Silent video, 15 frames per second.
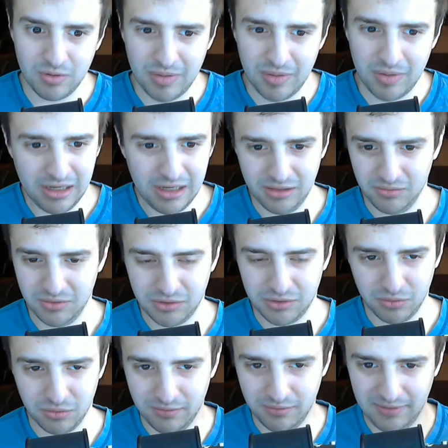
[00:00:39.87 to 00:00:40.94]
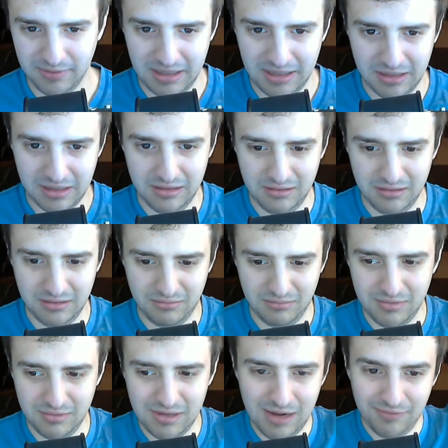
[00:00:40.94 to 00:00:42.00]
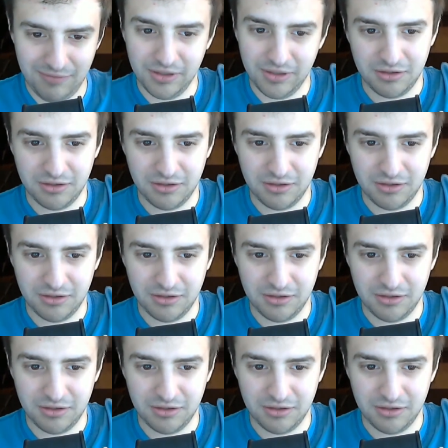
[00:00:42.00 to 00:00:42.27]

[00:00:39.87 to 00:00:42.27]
page that was sort of like a Netflix